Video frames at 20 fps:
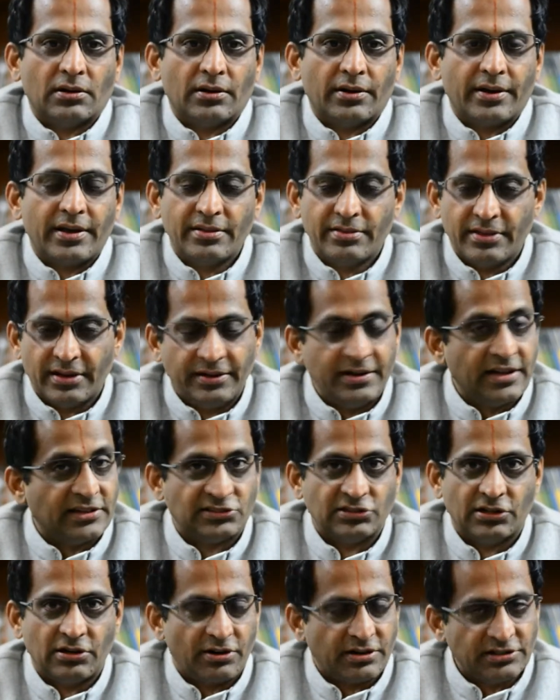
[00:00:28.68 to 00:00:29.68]
in the
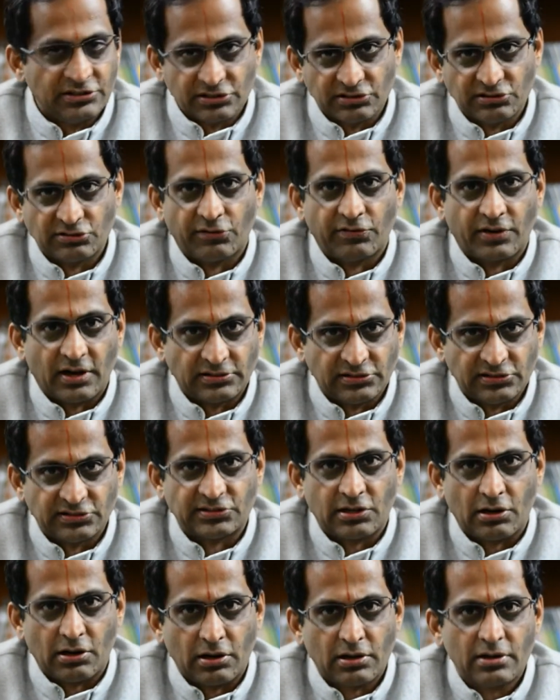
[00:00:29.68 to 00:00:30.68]
desert regions of
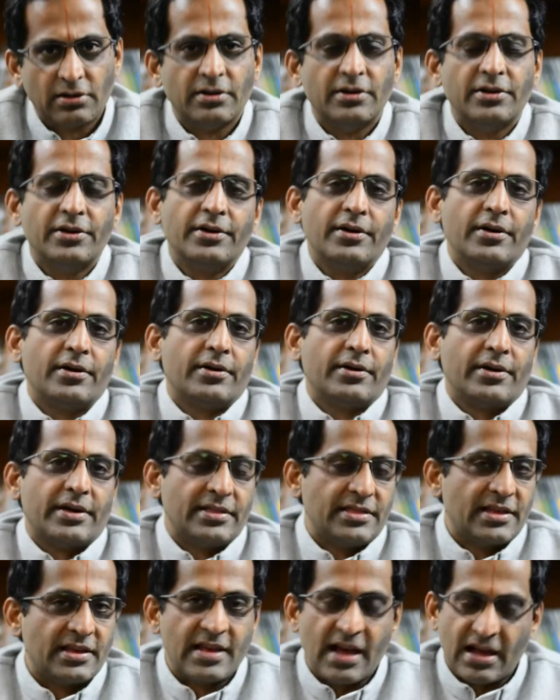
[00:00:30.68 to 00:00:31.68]
Rajasthan, in
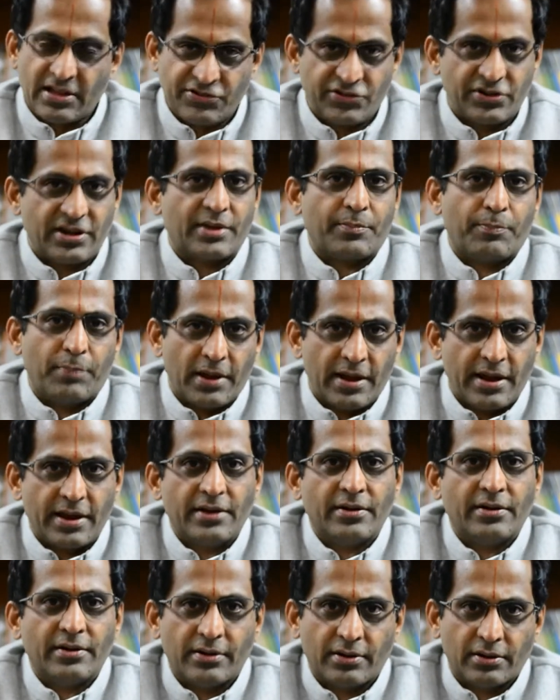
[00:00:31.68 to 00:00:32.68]
the Gangetic
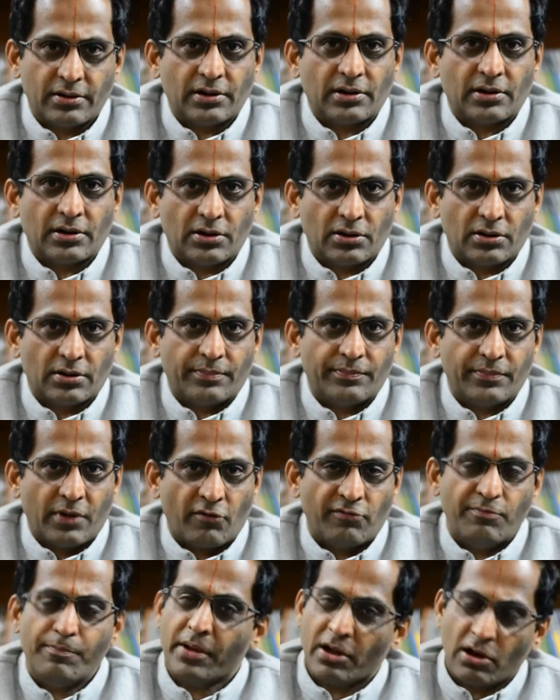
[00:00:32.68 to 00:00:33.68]
Plain
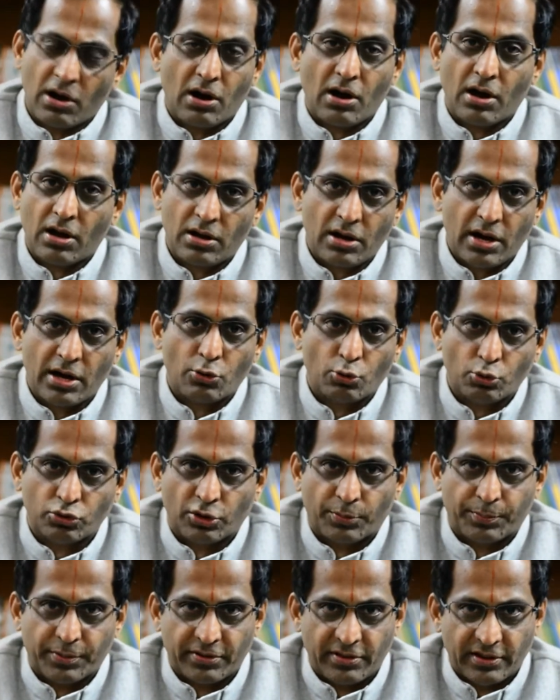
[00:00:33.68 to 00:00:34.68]
of Bihar and
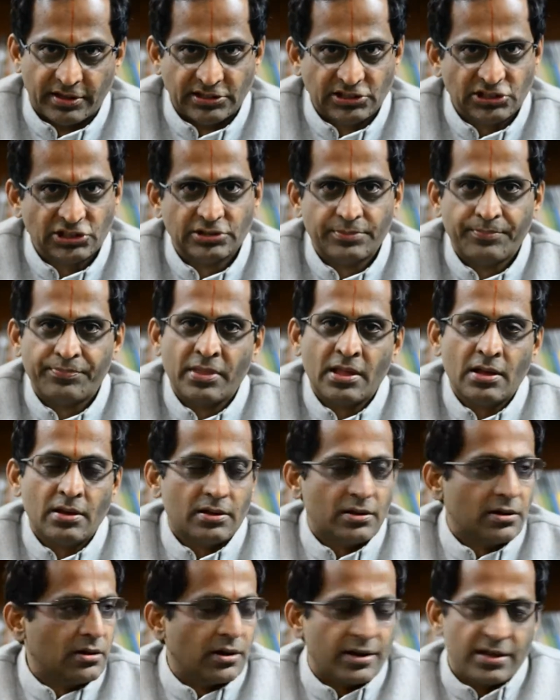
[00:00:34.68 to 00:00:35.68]
Uttar Pradesh,
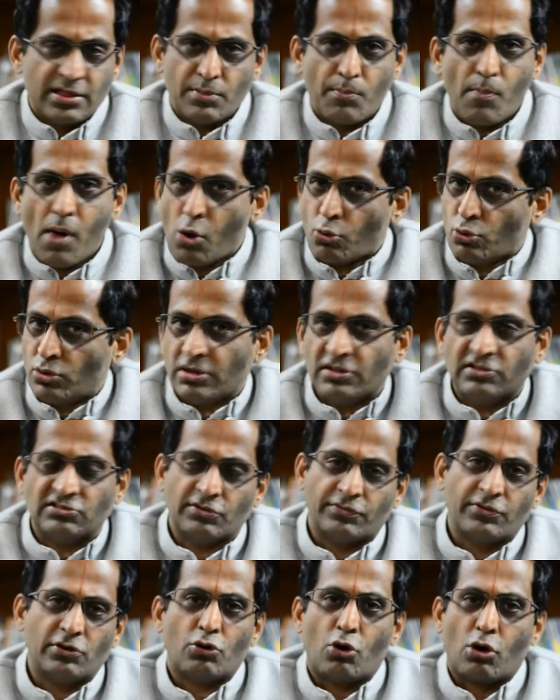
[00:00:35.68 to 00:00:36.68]
in the mountains
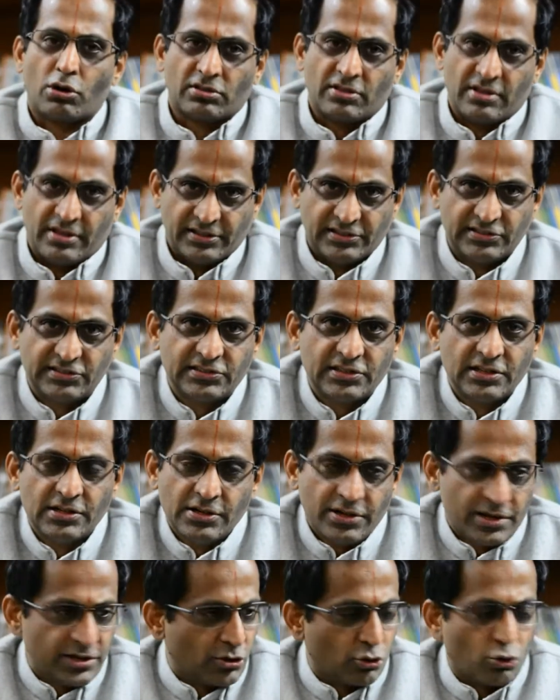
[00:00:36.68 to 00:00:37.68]
of the northeast,
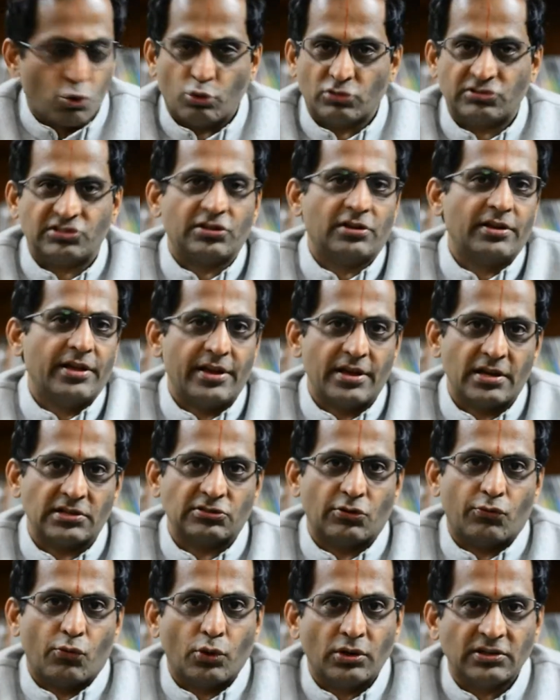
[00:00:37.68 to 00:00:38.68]
in the coastal areas
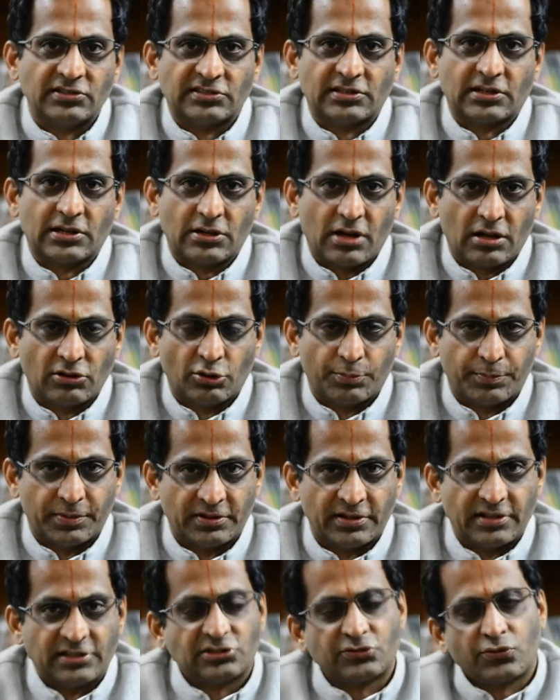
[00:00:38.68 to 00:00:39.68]
of Orissa and Andhra
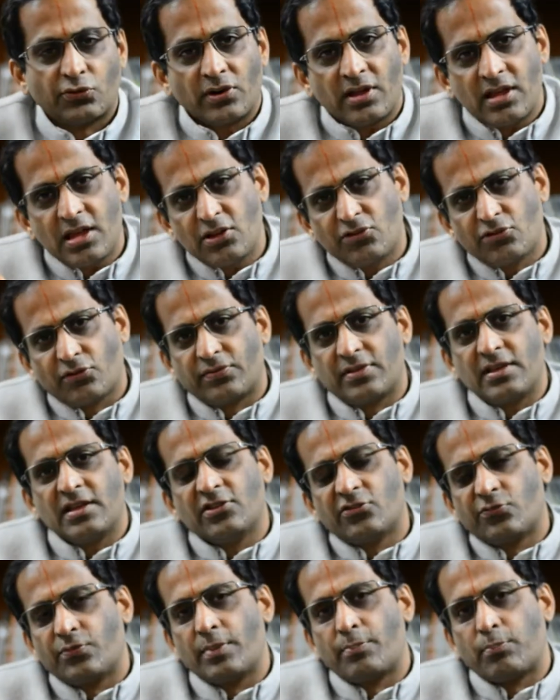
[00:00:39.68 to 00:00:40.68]
Pradesh. For each of
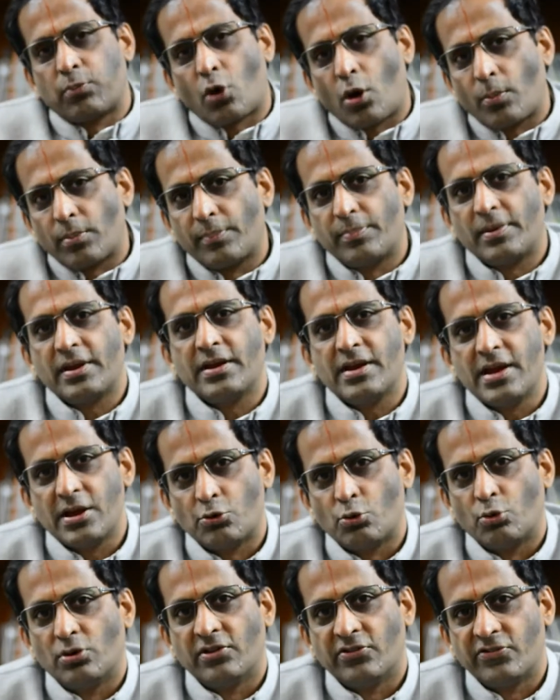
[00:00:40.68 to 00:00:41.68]
these, we probably need
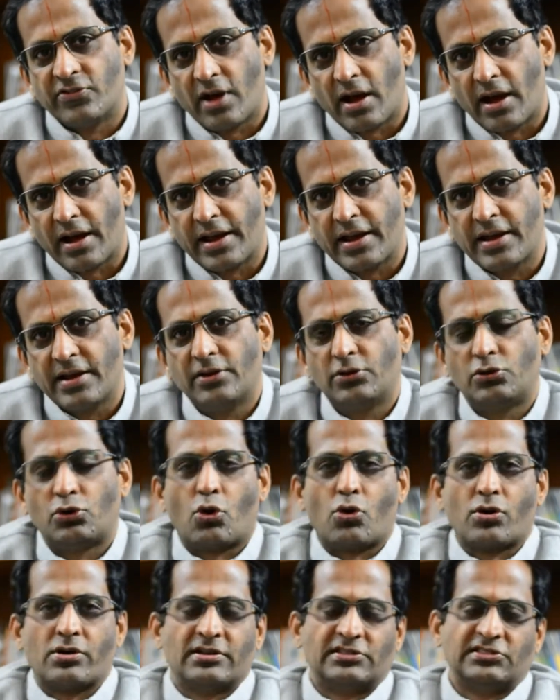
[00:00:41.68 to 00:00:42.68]
to design
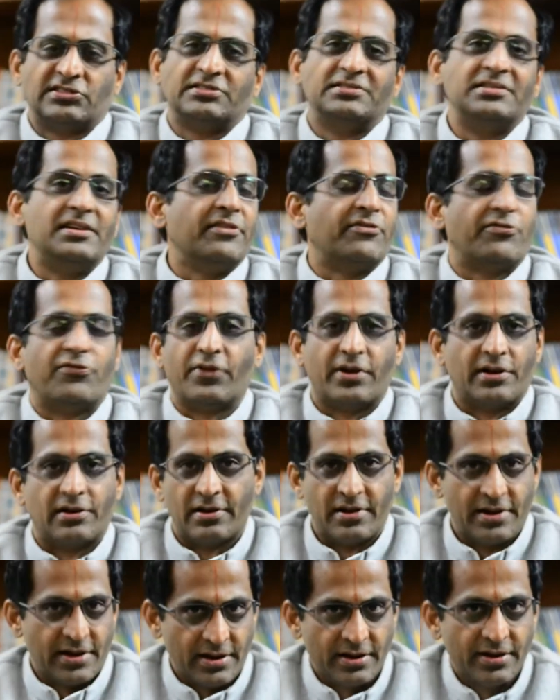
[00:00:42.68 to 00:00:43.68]
toilets
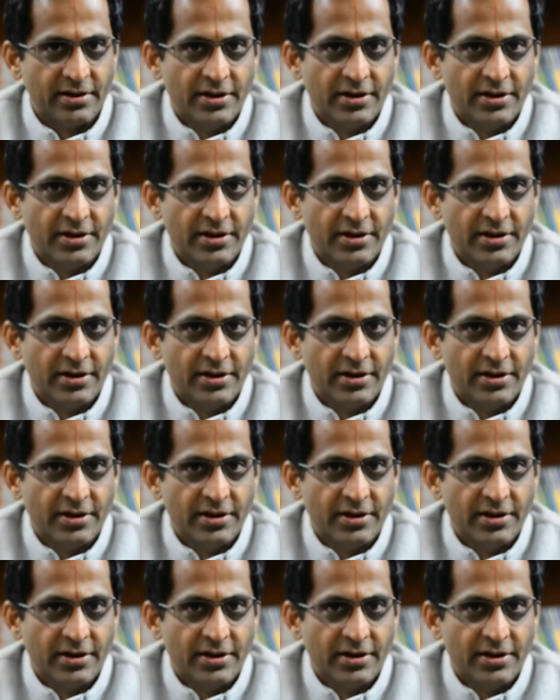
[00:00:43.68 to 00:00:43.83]
differently,